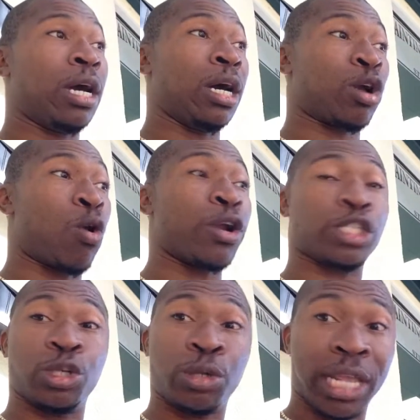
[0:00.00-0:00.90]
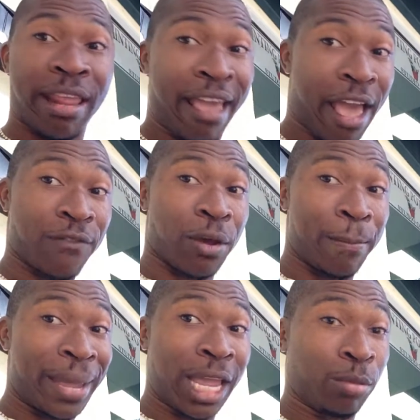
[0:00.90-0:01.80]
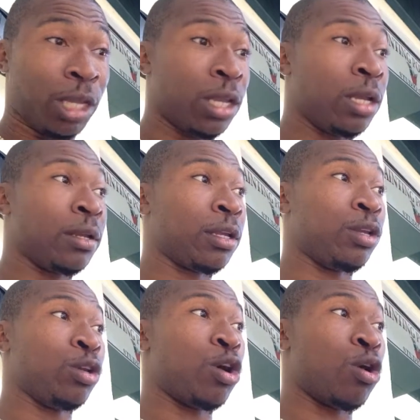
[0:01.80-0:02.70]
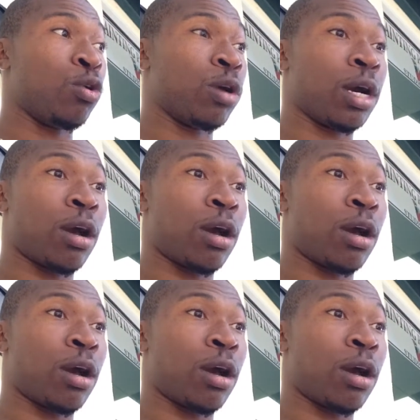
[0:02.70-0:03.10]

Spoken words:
of course you can have a baby, you know,